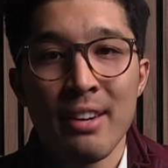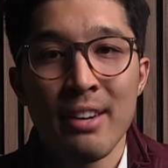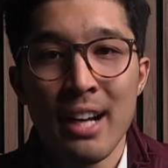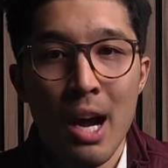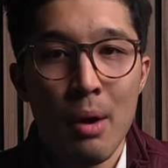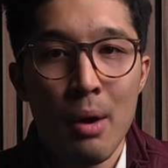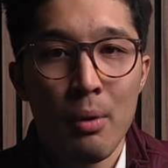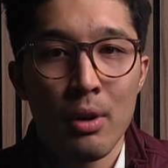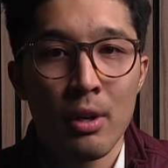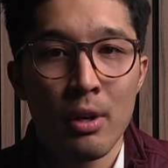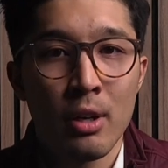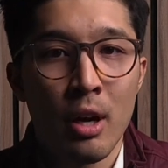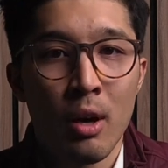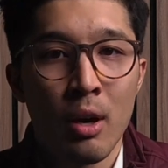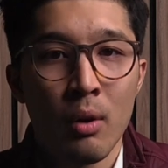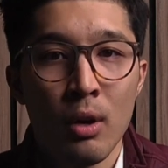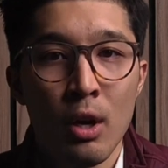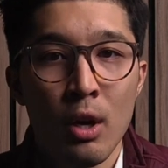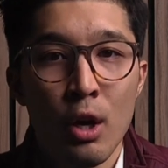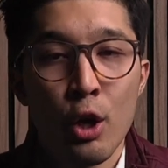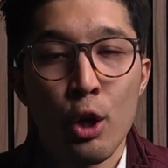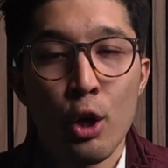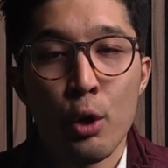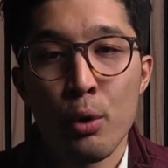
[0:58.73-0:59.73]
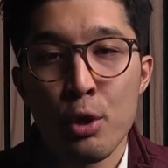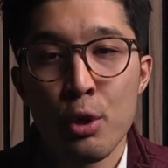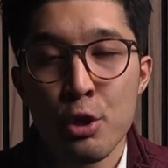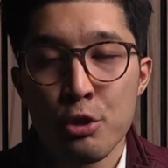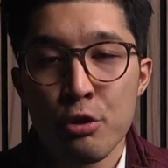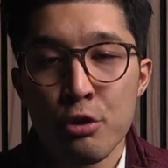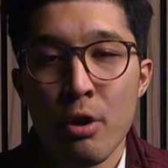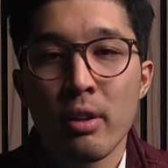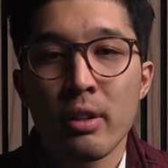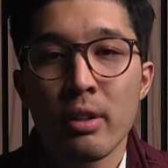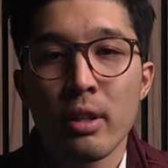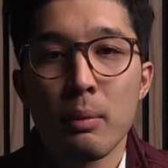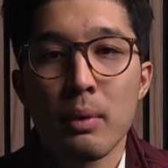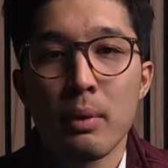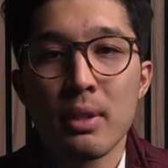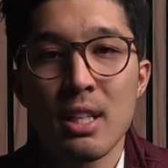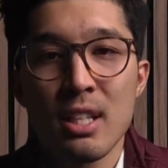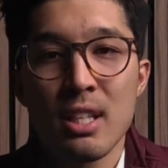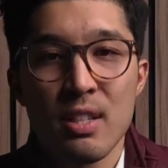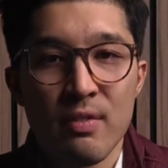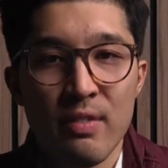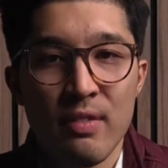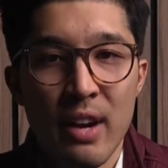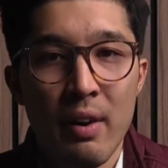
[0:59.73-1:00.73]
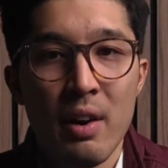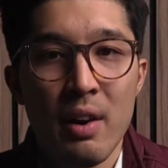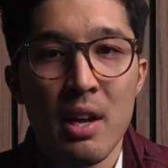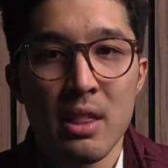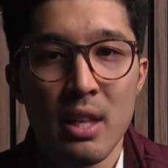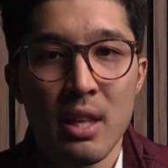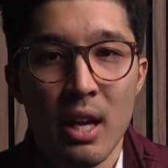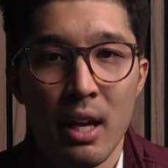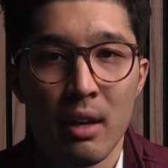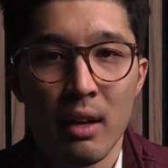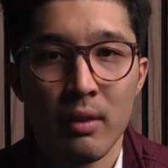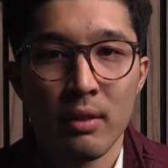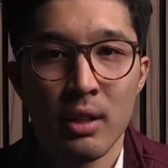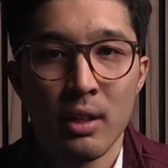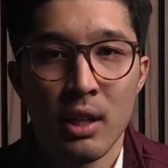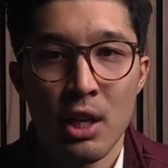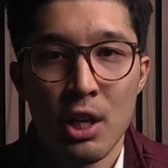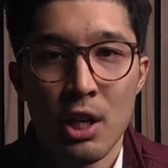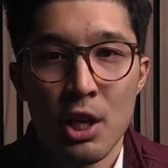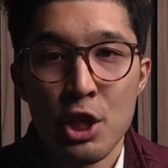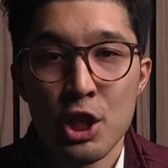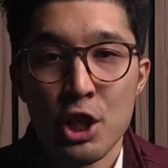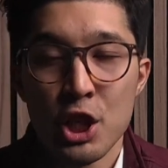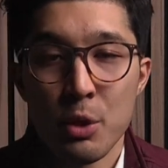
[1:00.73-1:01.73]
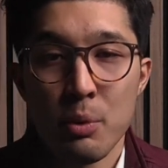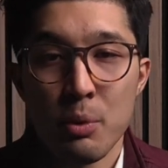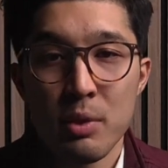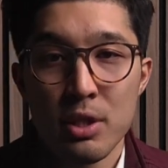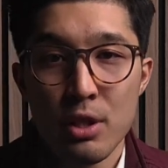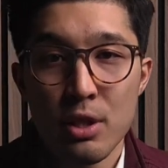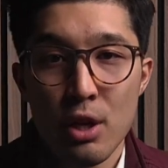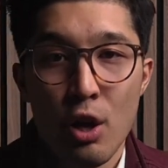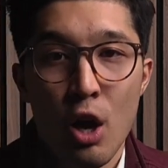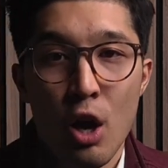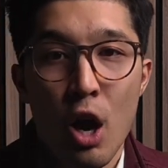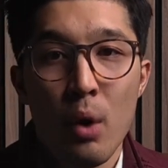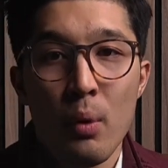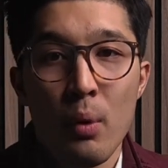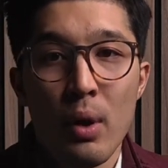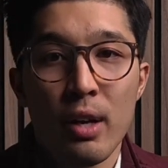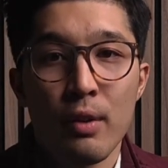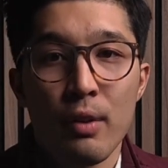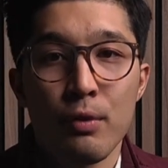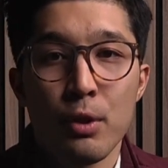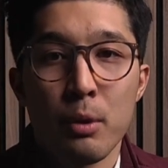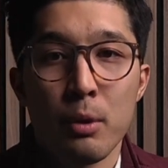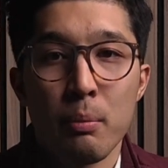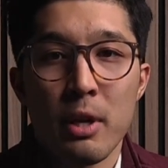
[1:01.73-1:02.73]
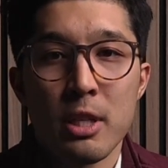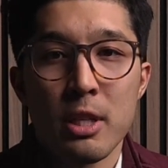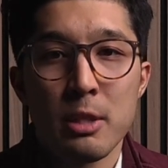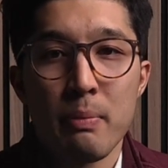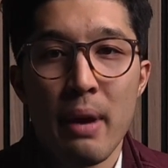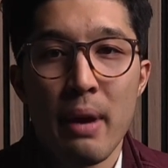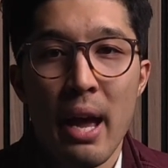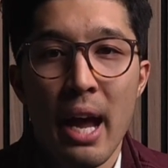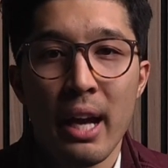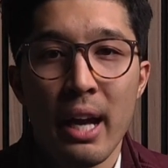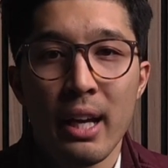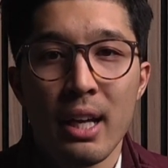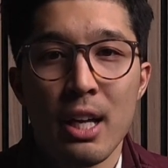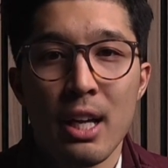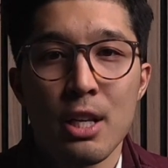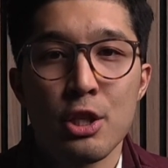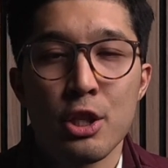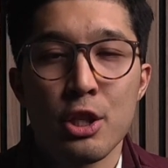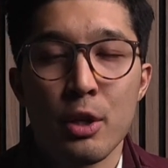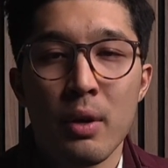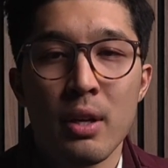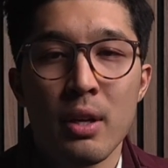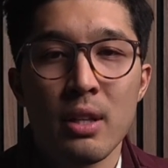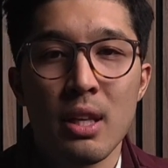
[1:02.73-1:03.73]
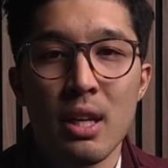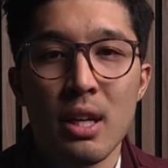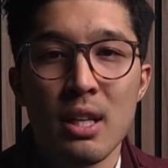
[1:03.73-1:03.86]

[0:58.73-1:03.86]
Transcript: an hour ago who was struggling with this very thing. She was in a car wreck a few months back, and during the